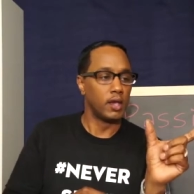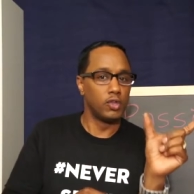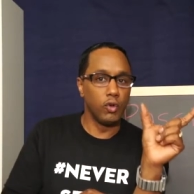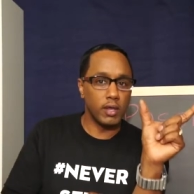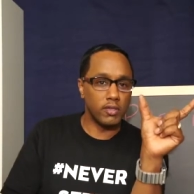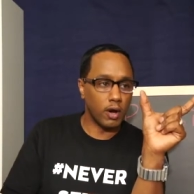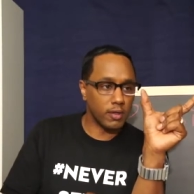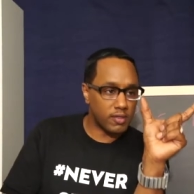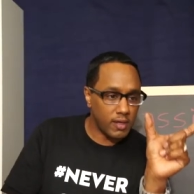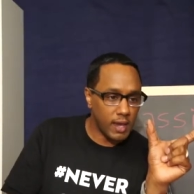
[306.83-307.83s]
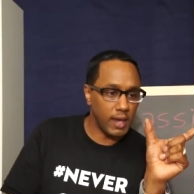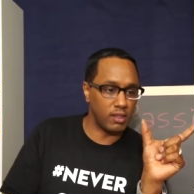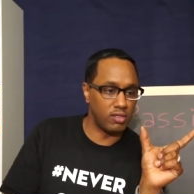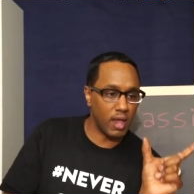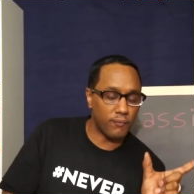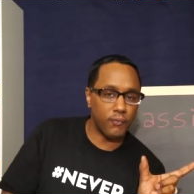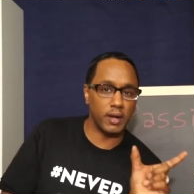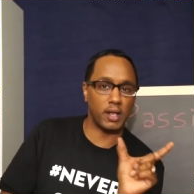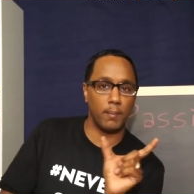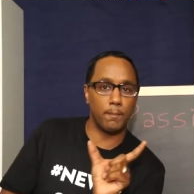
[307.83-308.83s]
you can start seeing
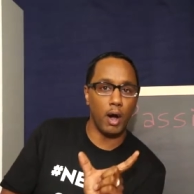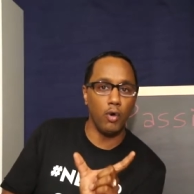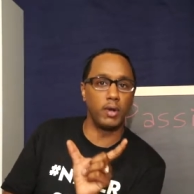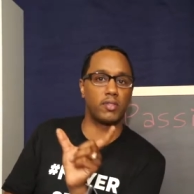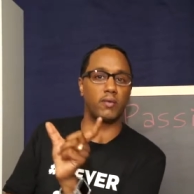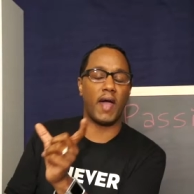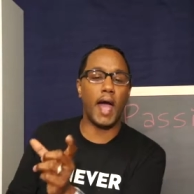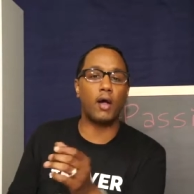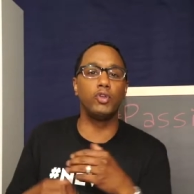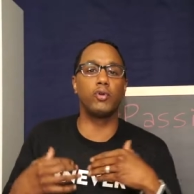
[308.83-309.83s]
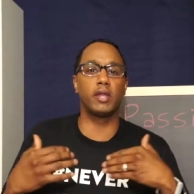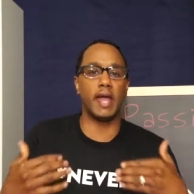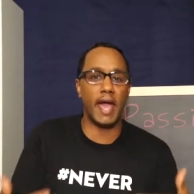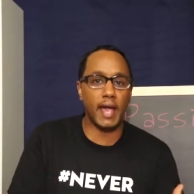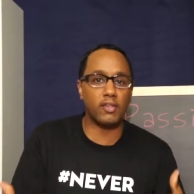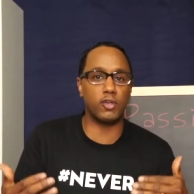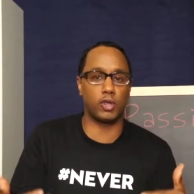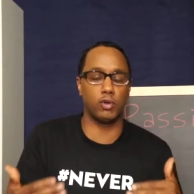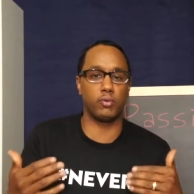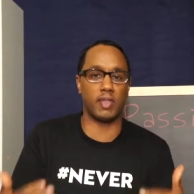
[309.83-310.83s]
different components of how you can
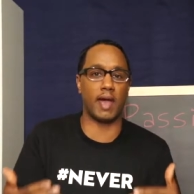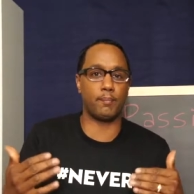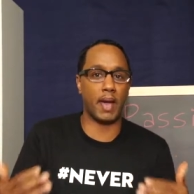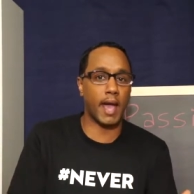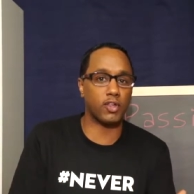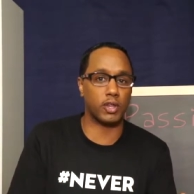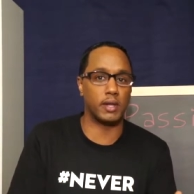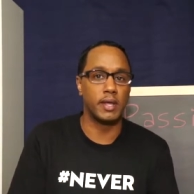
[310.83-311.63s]
execute that passion.